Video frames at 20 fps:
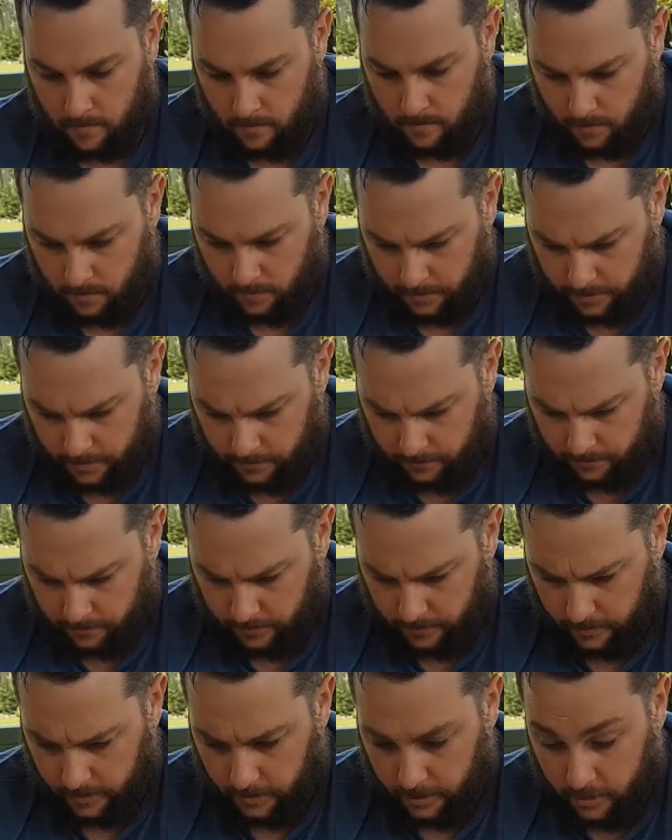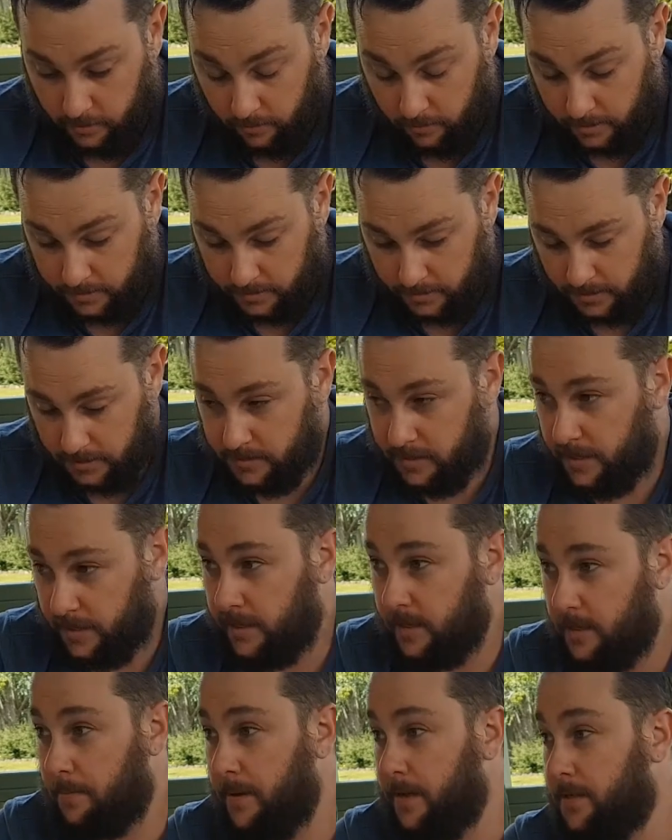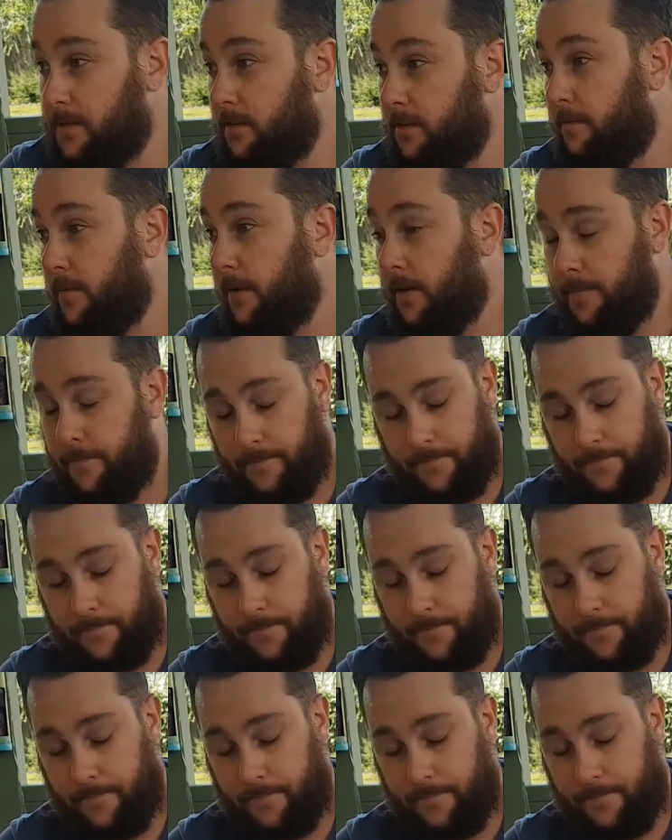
my curiosity is going to get the best of me.